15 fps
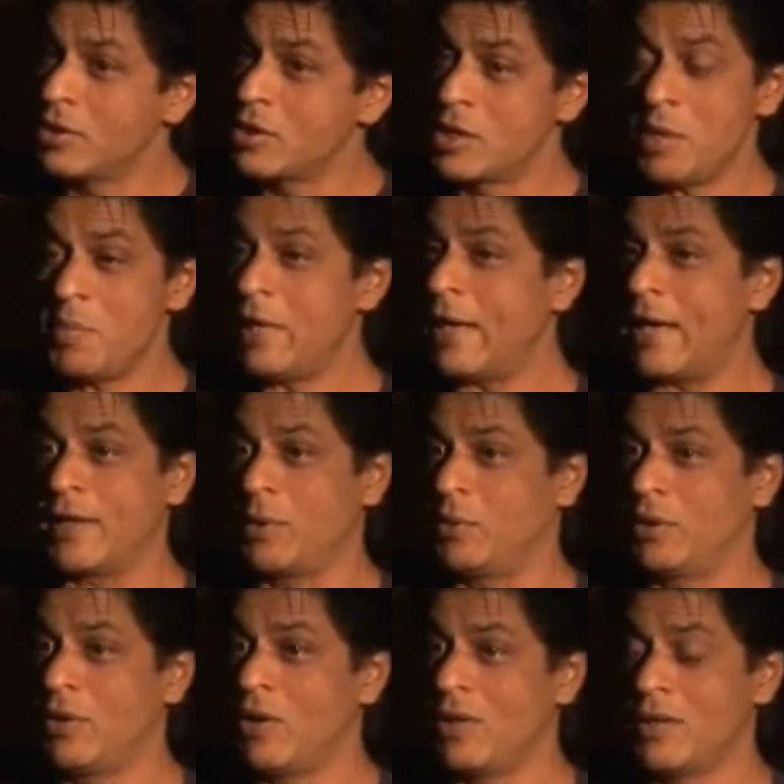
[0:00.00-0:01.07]
still being angry
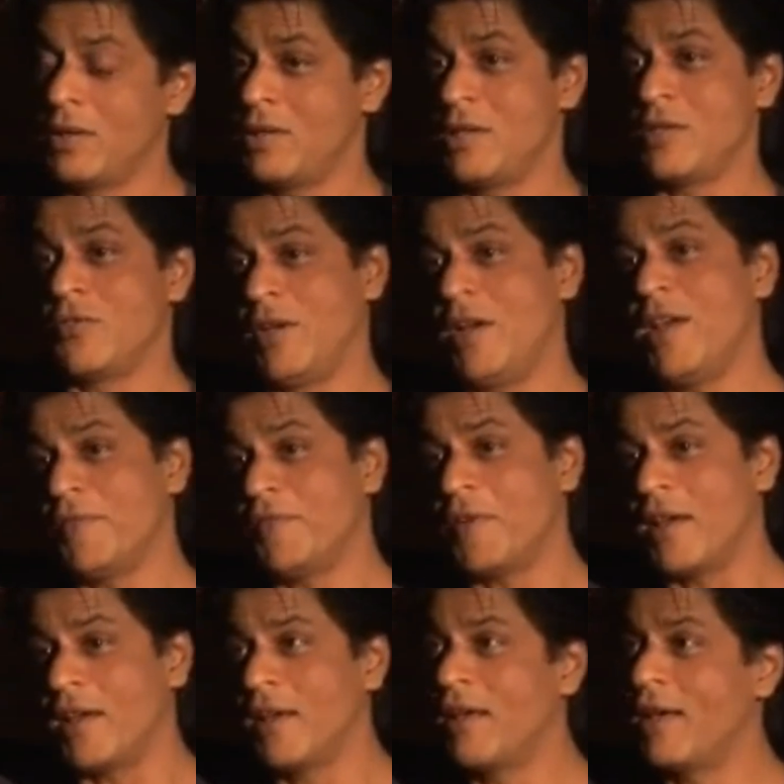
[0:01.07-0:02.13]
with God, that this is really
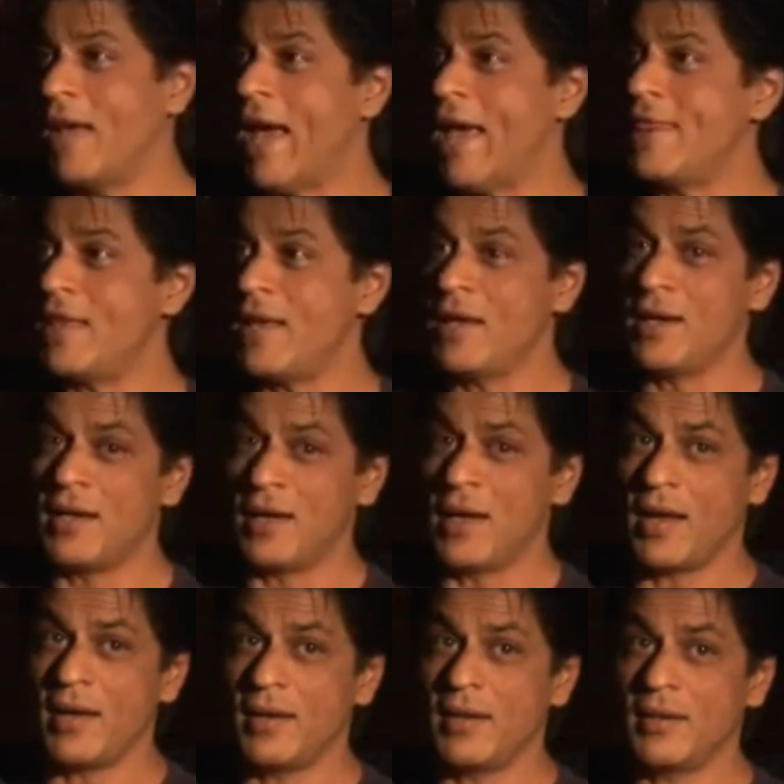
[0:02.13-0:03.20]
unfair. And then
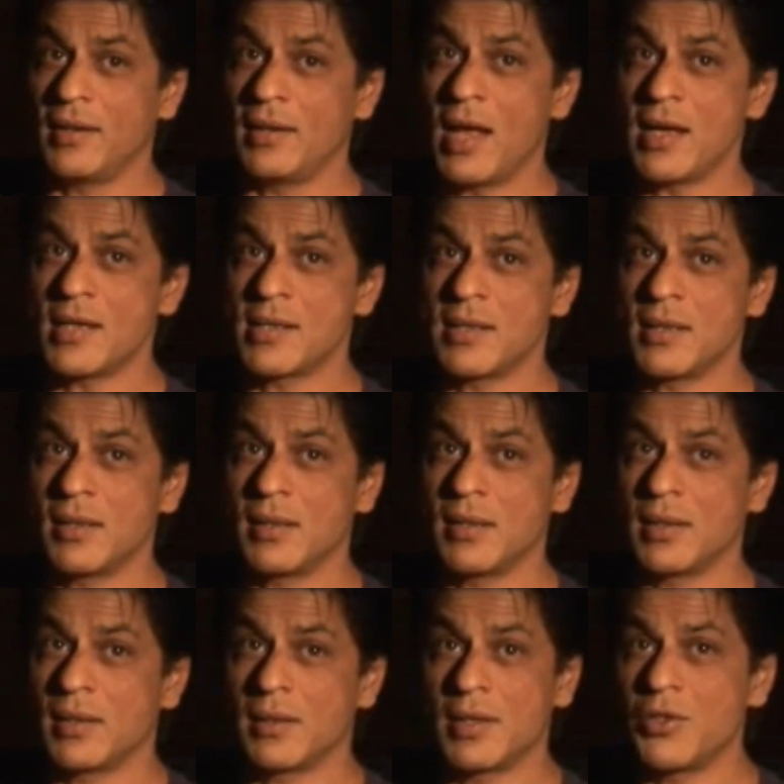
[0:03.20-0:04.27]

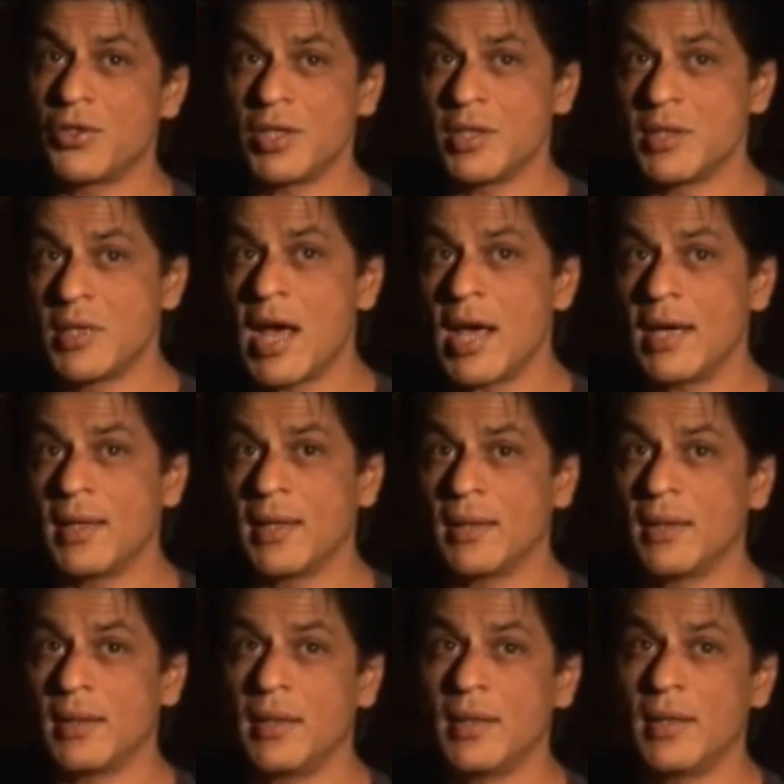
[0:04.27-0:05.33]
since she's died
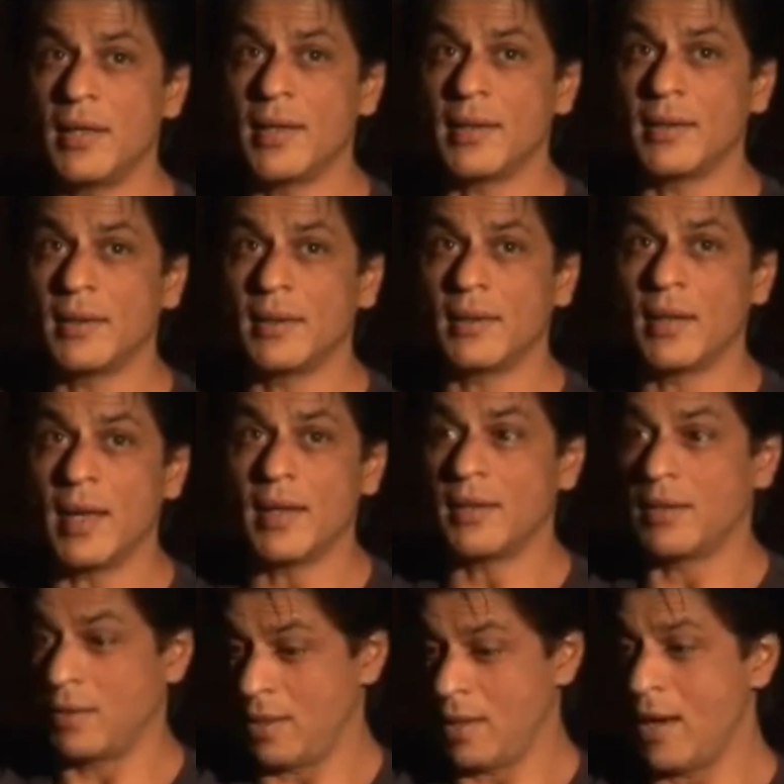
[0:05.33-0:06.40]
a year later,
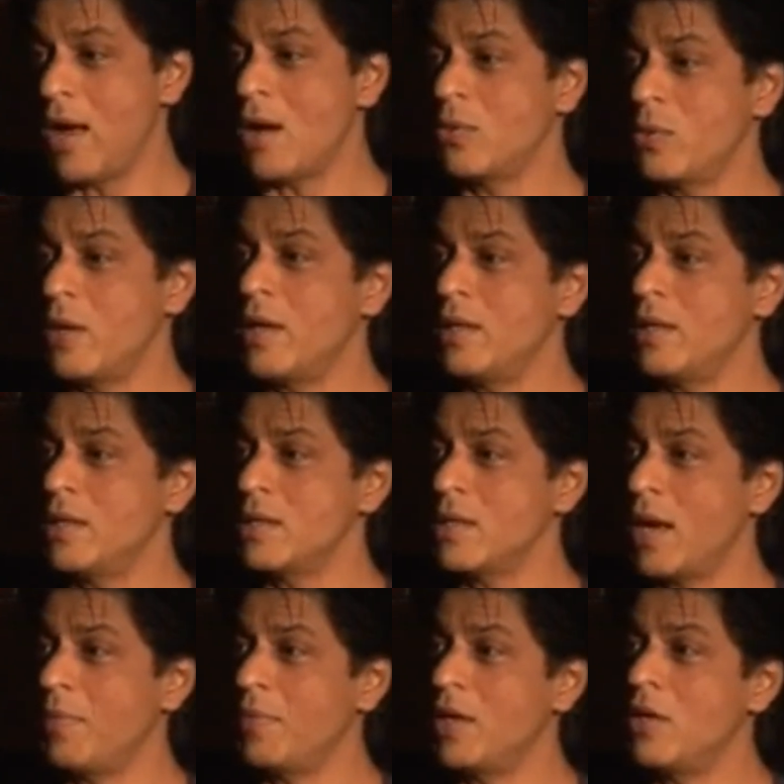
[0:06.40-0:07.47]
and till now, 20 years,
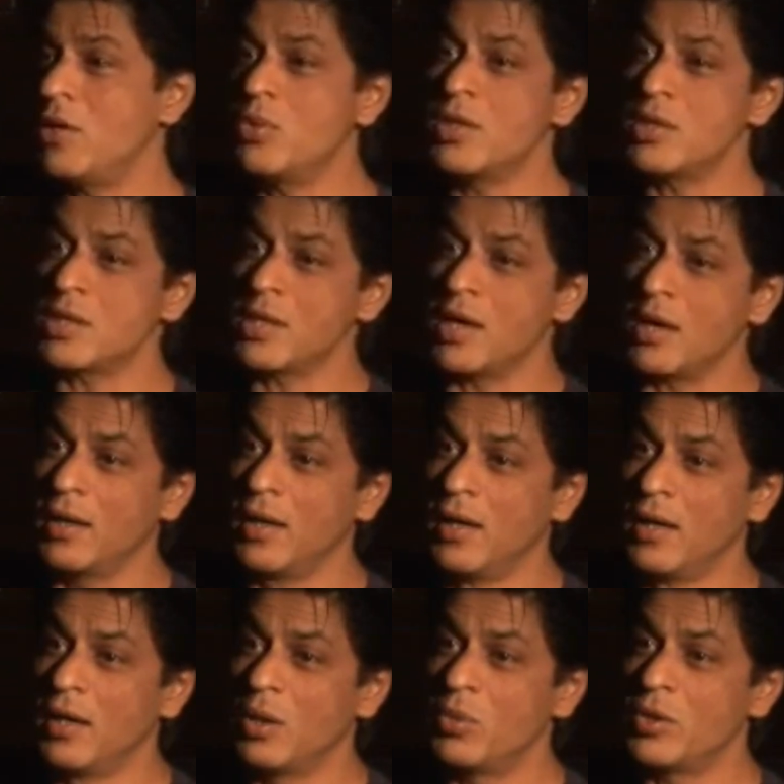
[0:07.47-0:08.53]
I'm the hugest star
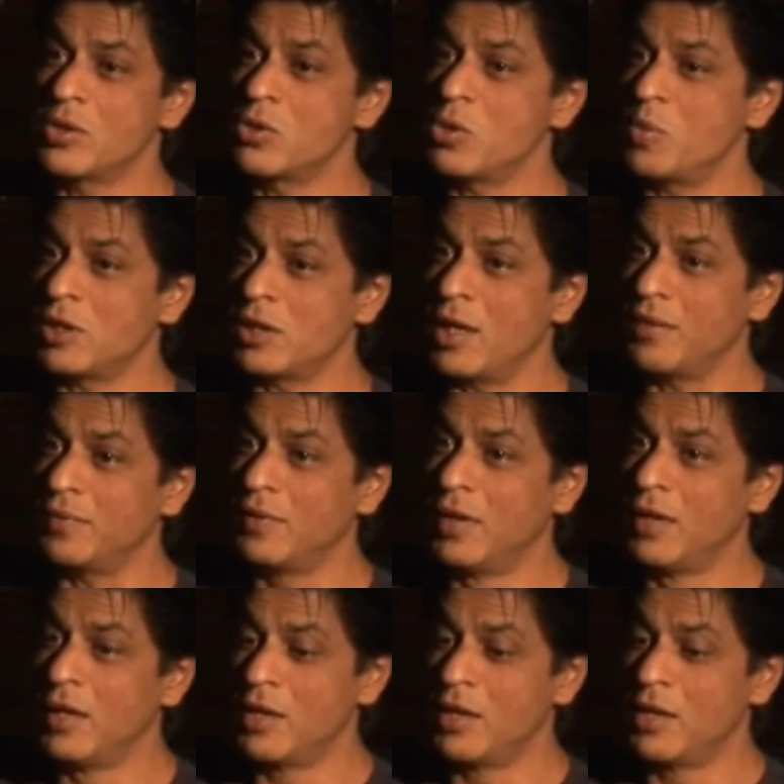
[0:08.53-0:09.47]
with so much love.